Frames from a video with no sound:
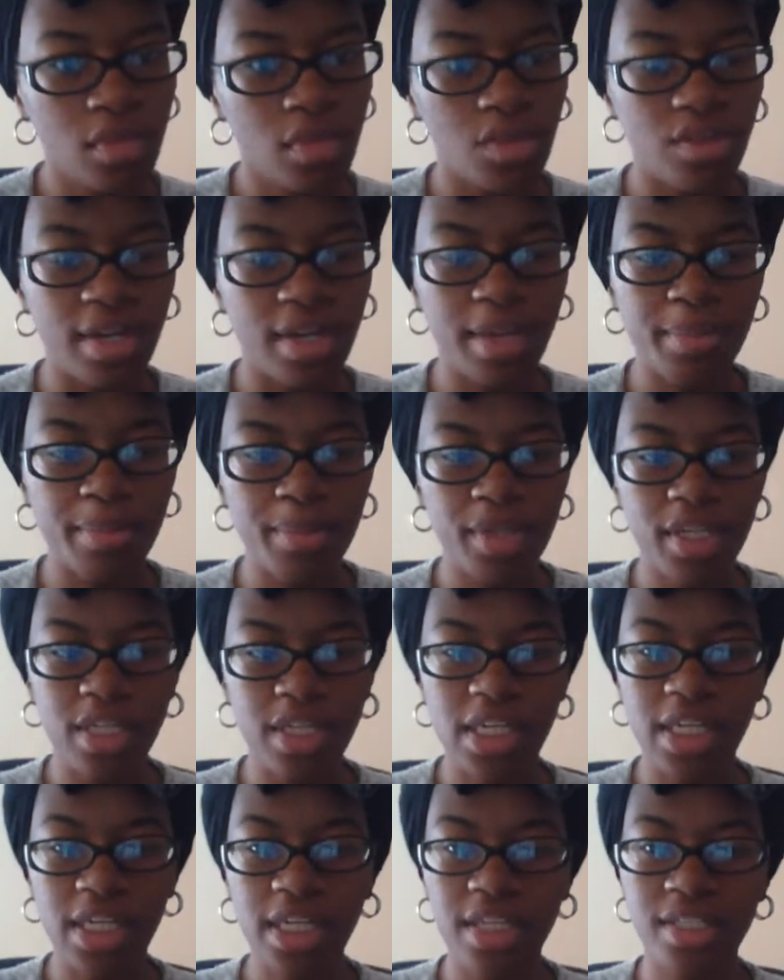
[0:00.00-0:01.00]
They're not putting
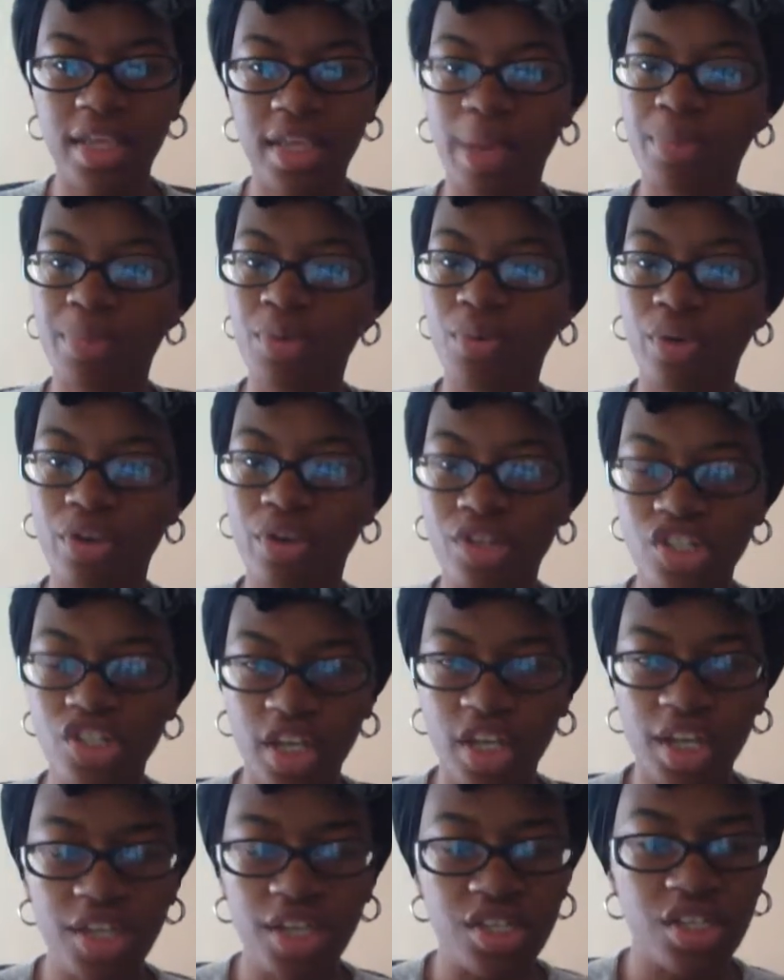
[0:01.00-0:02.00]
in any type of work
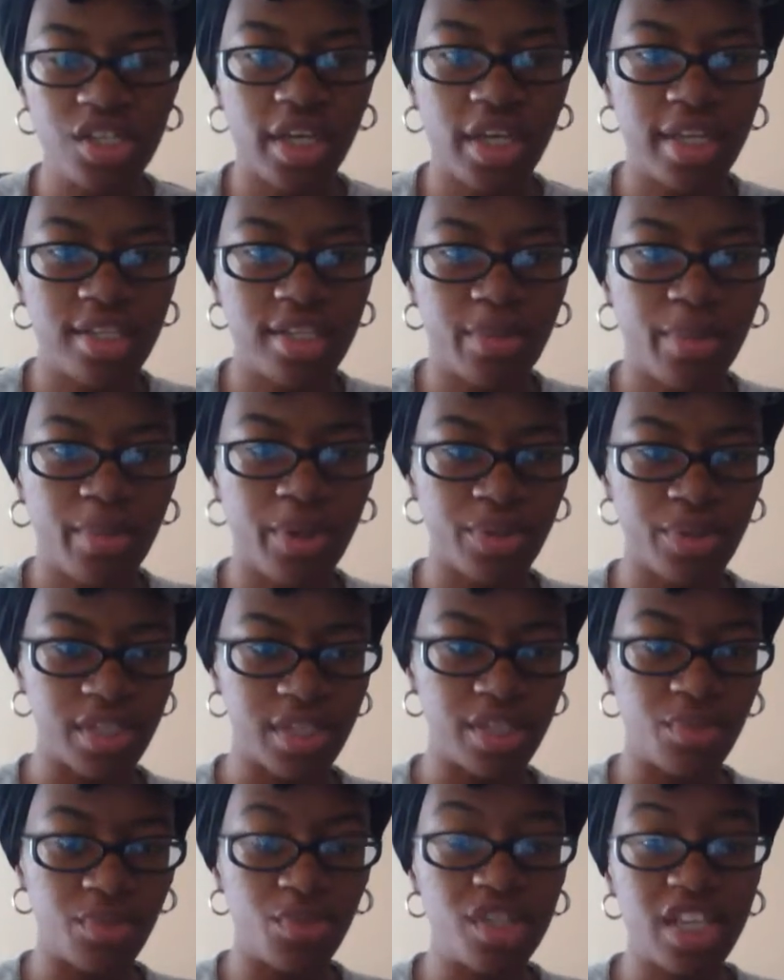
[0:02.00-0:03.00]
changing as a
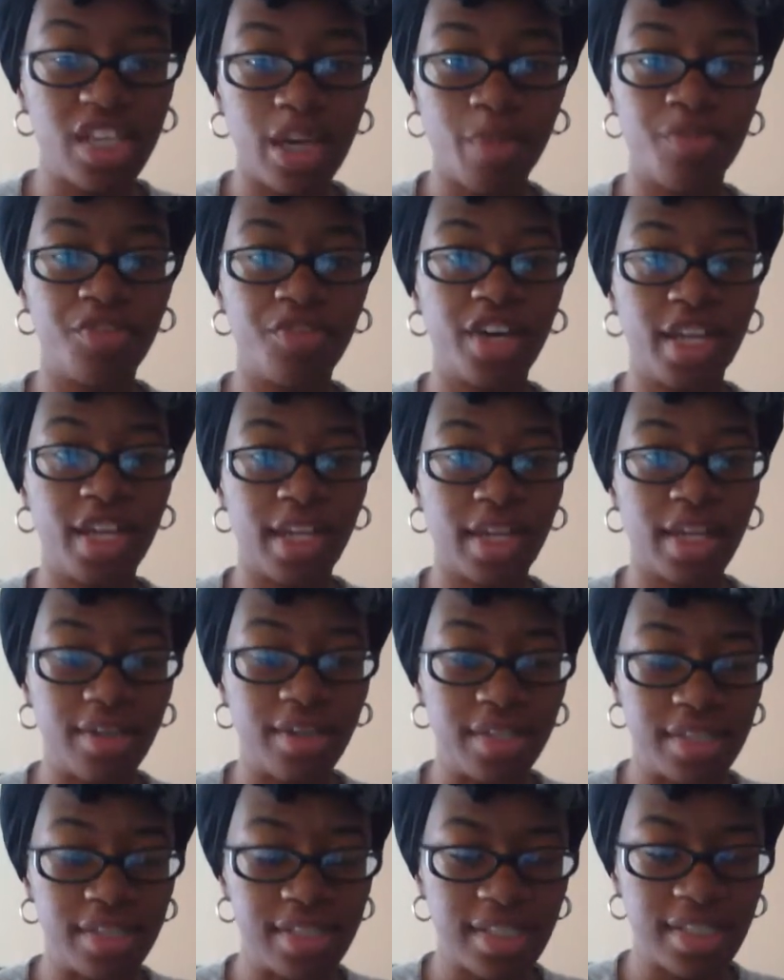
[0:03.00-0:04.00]
person, which I'm finding
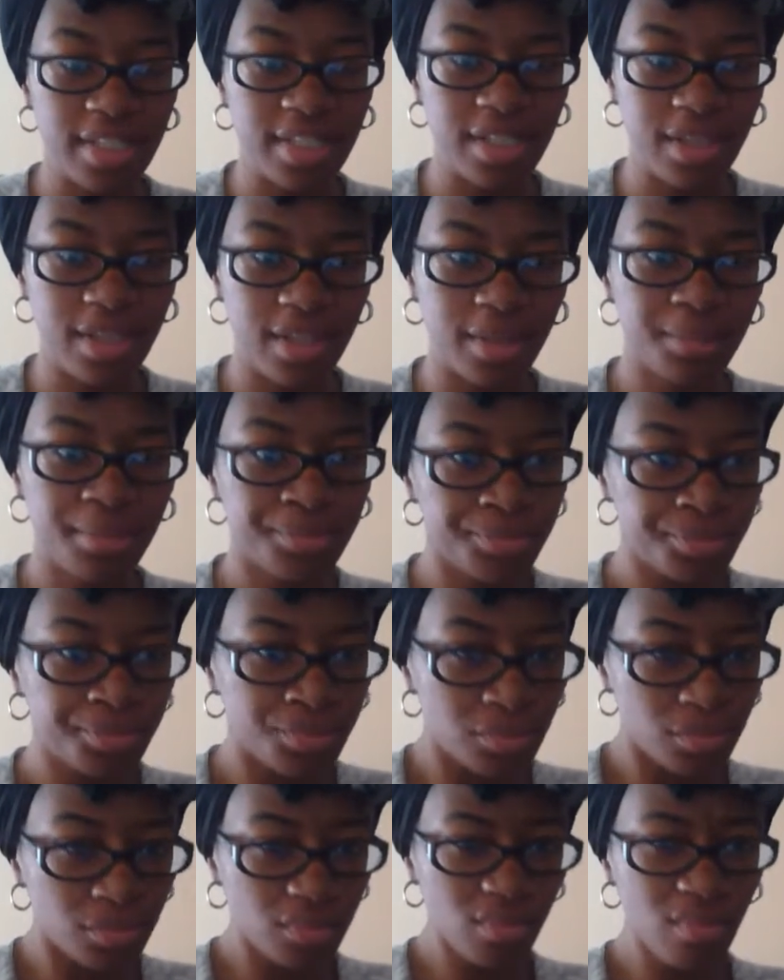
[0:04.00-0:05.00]
out and seeing
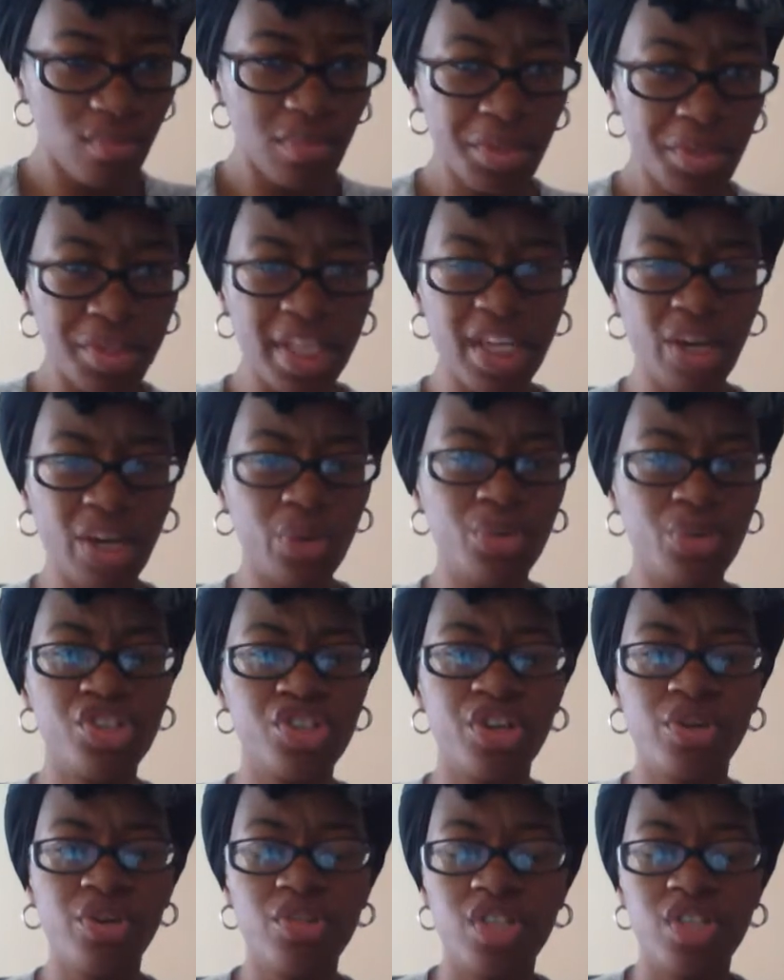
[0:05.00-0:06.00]
and then go to
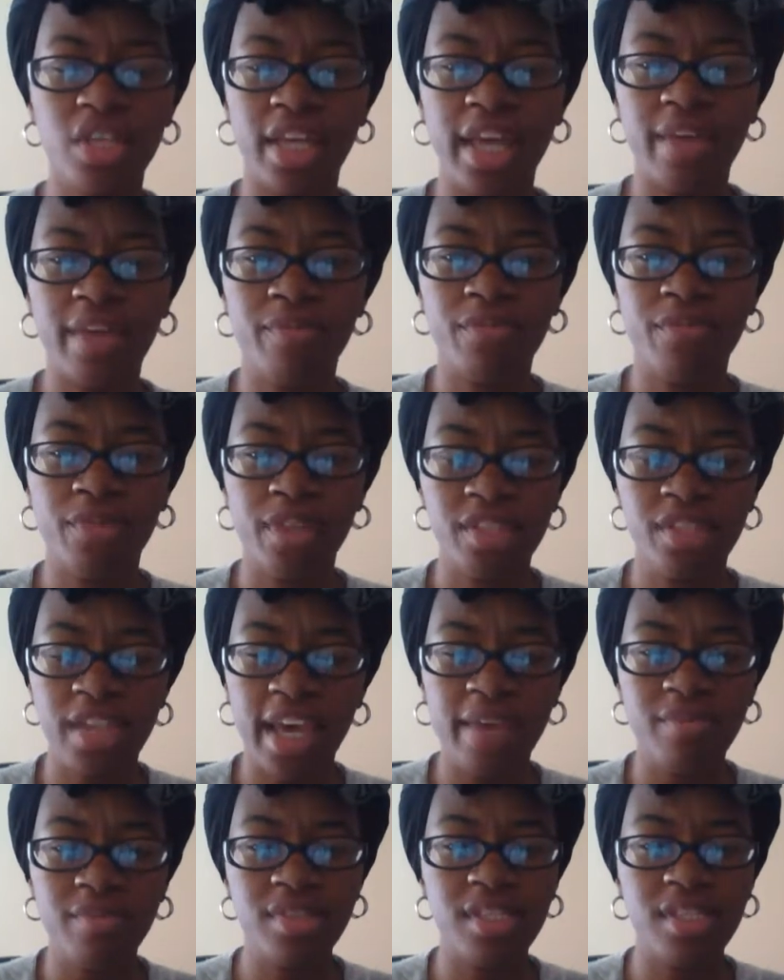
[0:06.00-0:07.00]
church and having and
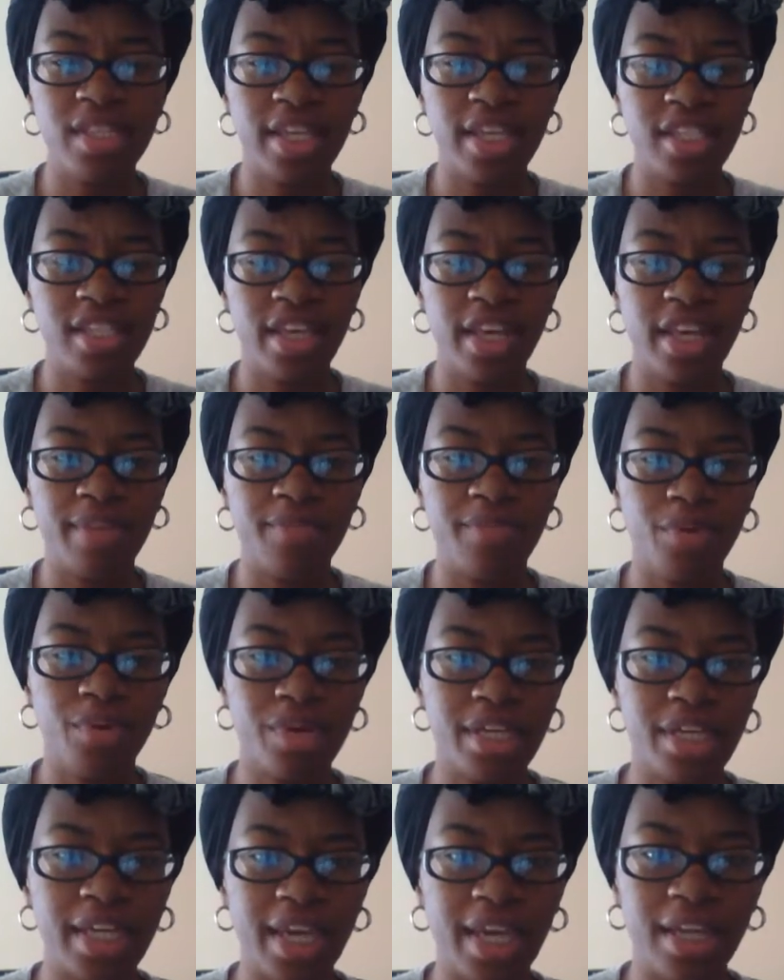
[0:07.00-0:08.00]
having sex and
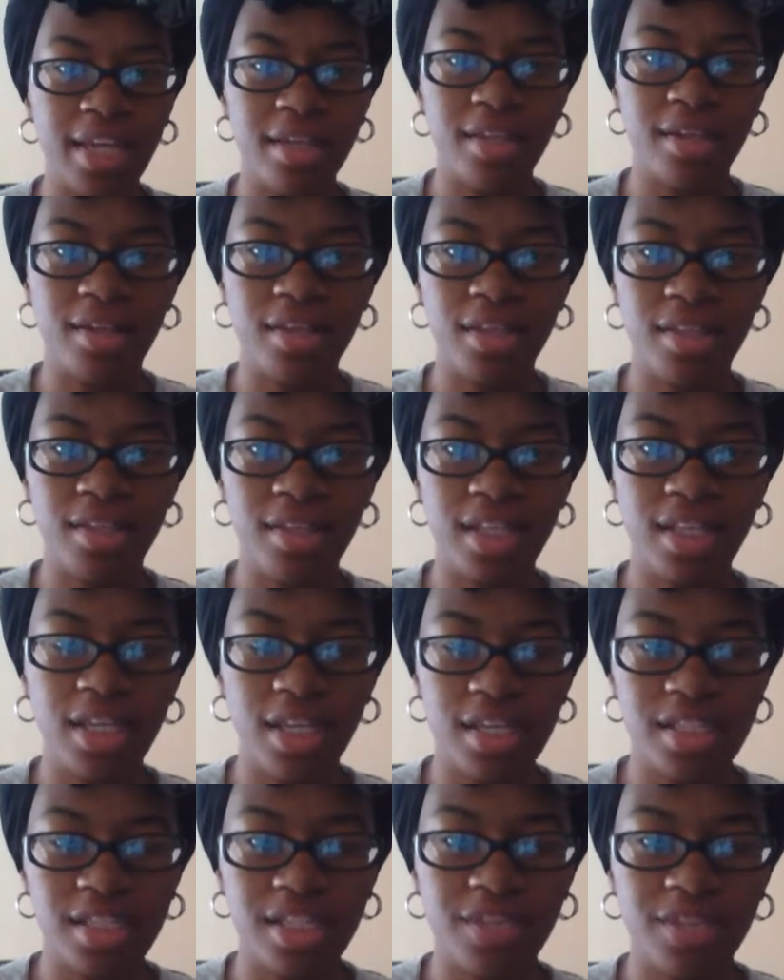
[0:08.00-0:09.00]
fornicating and think
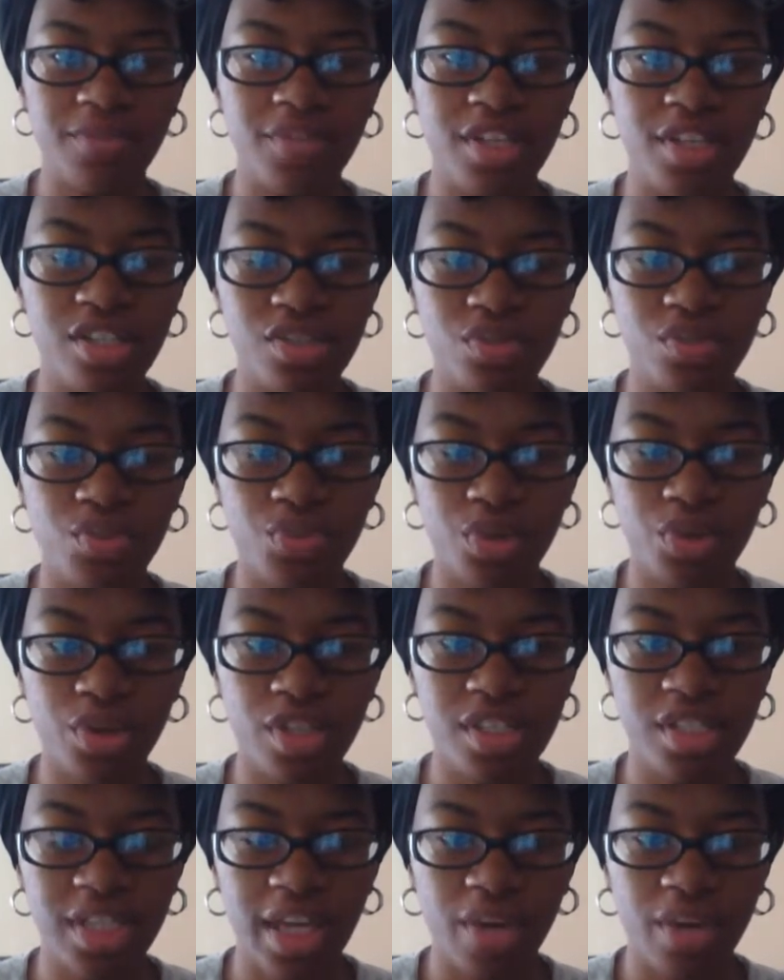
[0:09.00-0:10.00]
as if it's
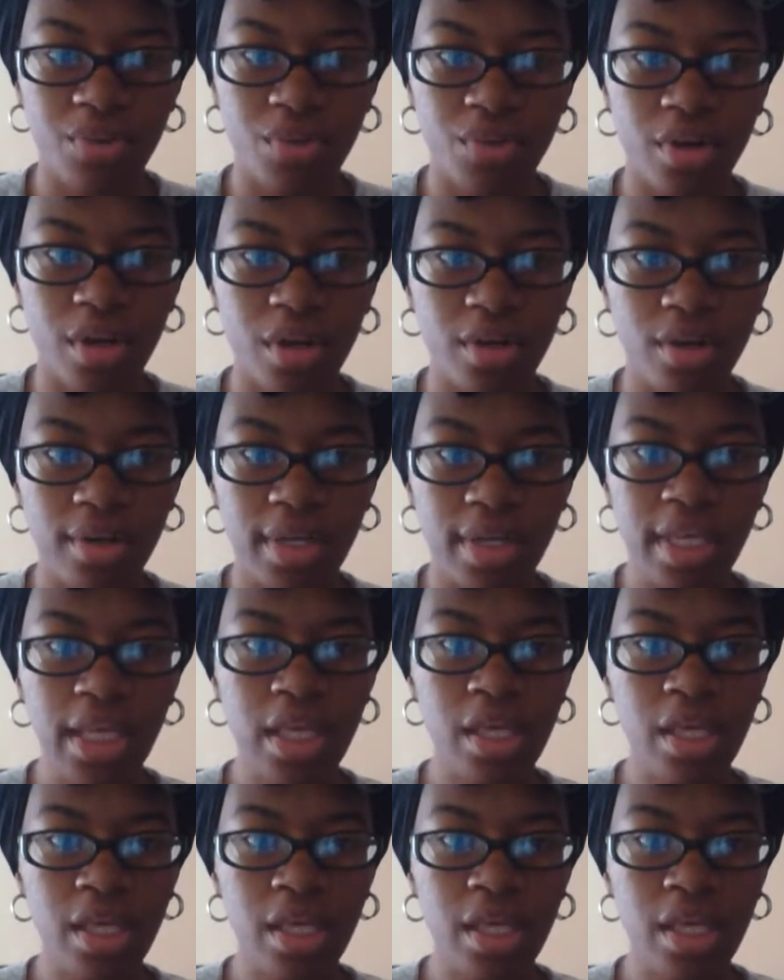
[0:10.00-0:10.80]
is not wrong